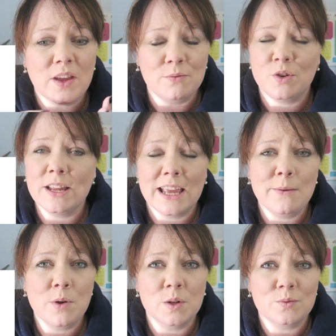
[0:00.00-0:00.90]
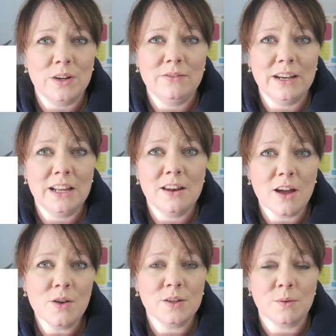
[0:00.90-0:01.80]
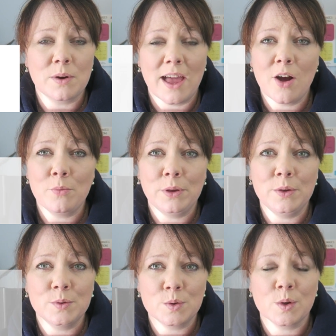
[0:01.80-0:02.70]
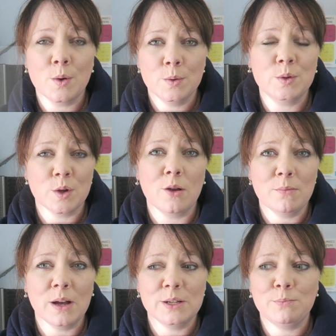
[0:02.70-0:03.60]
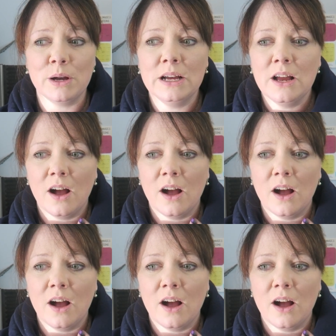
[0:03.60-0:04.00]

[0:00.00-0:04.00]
I'm trying to keep costs really, really low because I want to help you so, so much, but